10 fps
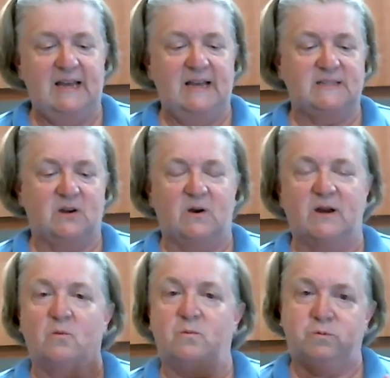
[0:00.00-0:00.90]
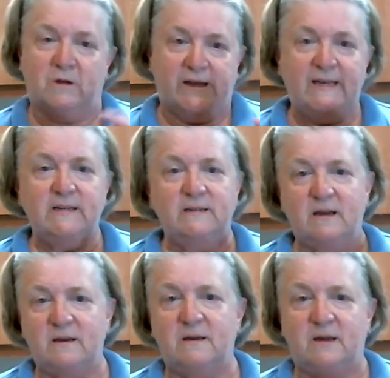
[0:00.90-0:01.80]
So I cleaned,
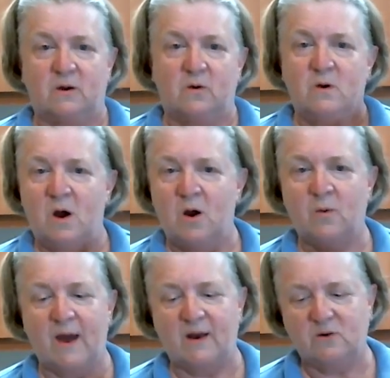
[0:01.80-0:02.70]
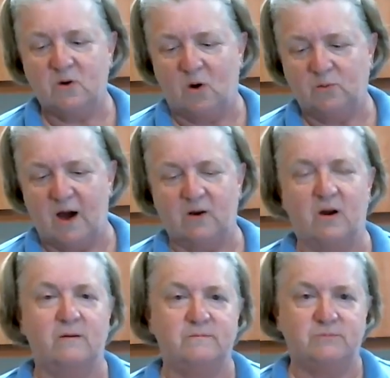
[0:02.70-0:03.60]
ran cold water
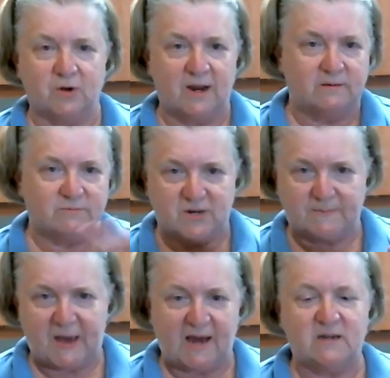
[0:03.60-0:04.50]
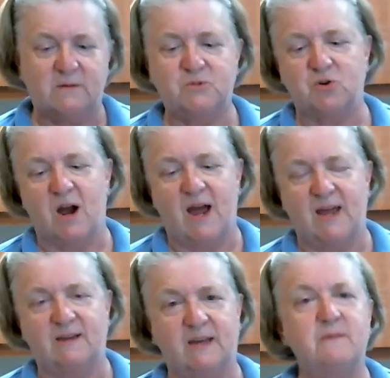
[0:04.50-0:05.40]
on them, patted them
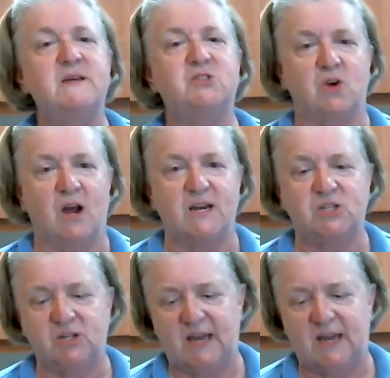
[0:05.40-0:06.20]
dry, get them as dry as you